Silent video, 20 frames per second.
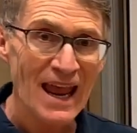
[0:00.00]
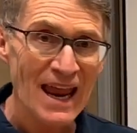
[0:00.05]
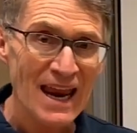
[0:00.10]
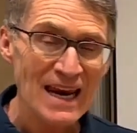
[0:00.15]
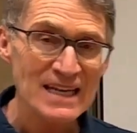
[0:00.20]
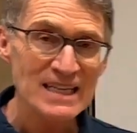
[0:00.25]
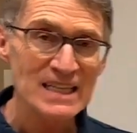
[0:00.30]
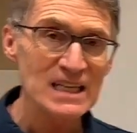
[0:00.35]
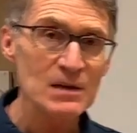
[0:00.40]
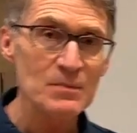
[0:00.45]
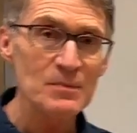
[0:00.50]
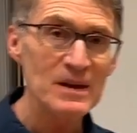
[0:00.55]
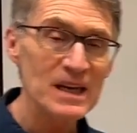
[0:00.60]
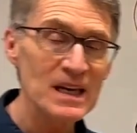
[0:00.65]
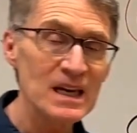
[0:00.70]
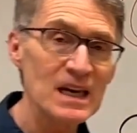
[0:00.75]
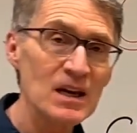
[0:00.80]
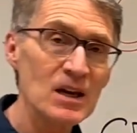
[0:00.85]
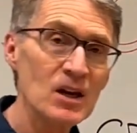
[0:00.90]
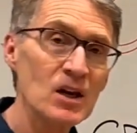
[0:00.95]

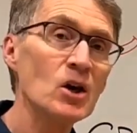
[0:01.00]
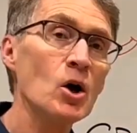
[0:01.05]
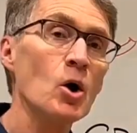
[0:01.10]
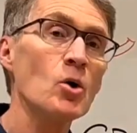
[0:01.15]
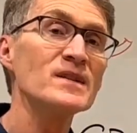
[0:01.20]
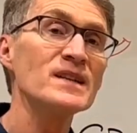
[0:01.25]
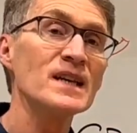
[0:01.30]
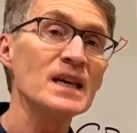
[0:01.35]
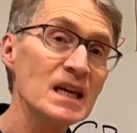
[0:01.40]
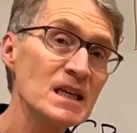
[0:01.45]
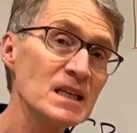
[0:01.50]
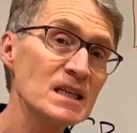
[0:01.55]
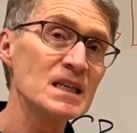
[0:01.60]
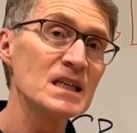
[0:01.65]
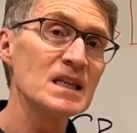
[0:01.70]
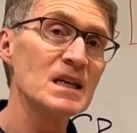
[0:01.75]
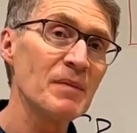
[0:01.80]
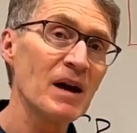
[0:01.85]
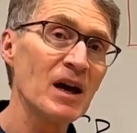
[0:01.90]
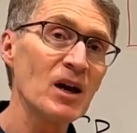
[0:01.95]
ADP goes into
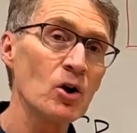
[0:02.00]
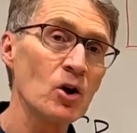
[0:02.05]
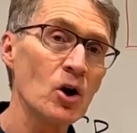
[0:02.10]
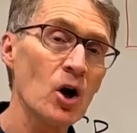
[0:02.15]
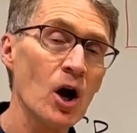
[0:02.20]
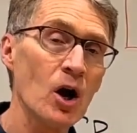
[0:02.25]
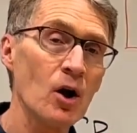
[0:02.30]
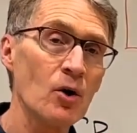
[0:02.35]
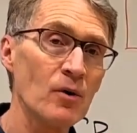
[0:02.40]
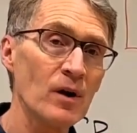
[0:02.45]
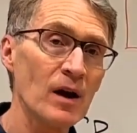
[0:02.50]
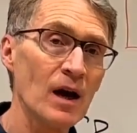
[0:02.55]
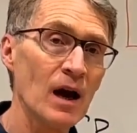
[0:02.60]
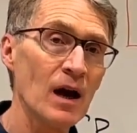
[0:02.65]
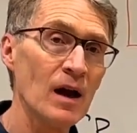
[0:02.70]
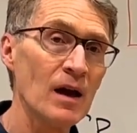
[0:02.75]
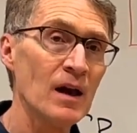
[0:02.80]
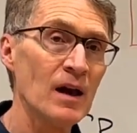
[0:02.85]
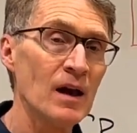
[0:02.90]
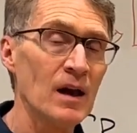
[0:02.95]
the
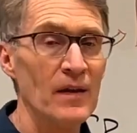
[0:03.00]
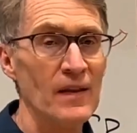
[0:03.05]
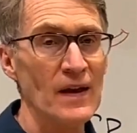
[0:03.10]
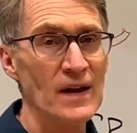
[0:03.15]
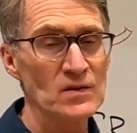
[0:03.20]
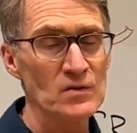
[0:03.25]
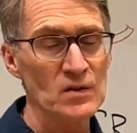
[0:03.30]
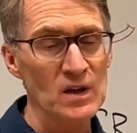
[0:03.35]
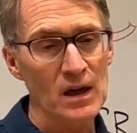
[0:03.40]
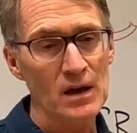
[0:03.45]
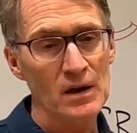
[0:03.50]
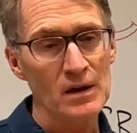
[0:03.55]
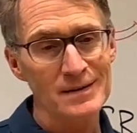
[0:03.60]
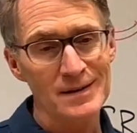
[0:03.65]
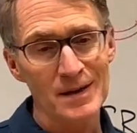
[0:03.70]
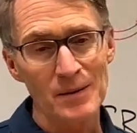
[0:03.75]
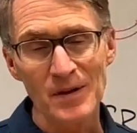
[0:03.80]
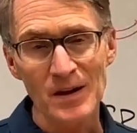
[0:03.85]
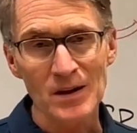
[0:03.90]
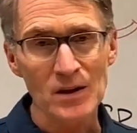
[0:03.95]
mitochondria, that's
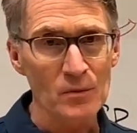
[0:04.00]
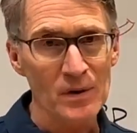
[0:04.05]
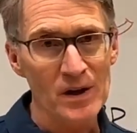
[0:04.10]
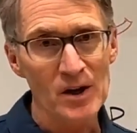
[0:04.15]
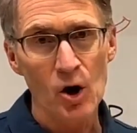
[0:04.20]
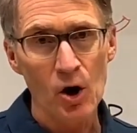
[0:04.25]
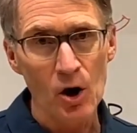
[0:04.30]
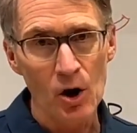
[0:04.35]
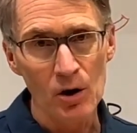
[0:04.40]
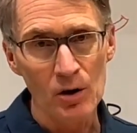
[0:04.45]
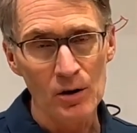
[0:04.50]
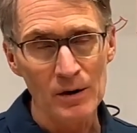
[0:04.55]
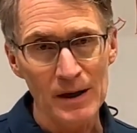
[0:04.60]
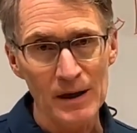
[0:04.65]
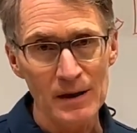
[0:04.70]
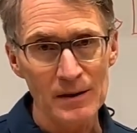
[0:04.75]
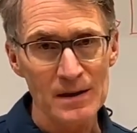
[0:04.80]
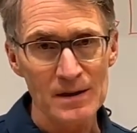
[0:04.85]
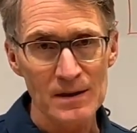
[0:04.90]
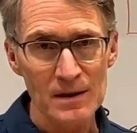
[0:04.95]
something that we call
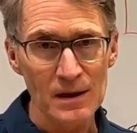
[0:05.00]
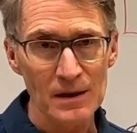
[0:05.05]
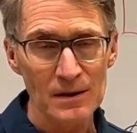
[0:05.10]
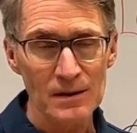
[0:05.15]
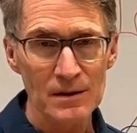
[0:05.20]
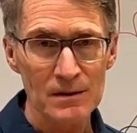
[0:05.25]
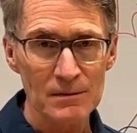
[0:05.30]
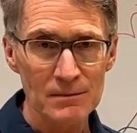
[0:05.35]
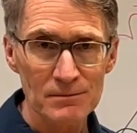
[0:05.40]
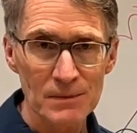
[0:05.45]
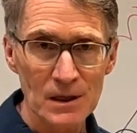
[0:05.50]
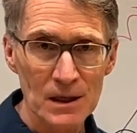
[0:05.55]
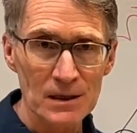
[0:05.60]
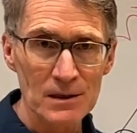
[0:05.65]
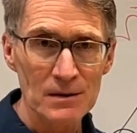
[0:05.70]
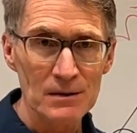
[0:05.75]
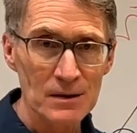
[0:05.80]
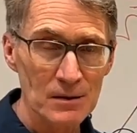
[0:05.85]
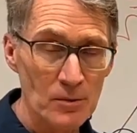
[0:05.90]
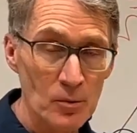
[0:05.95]
in
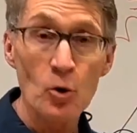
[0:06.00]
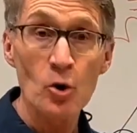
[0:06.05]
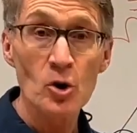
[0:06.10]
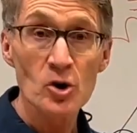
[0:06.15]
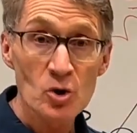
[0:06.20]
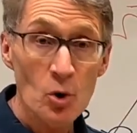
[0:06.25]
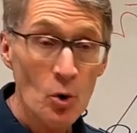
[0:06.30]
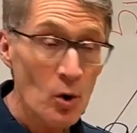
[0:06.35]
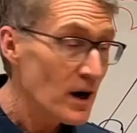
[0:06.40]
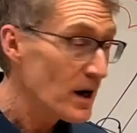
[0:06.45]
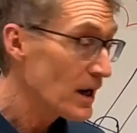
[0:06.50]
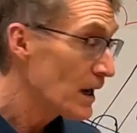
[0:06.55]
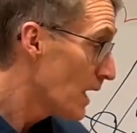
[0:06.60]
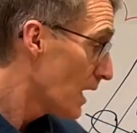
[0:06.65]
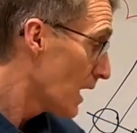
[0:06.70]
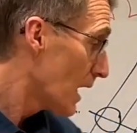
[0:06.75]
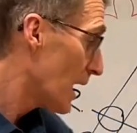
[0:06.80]
the laboratory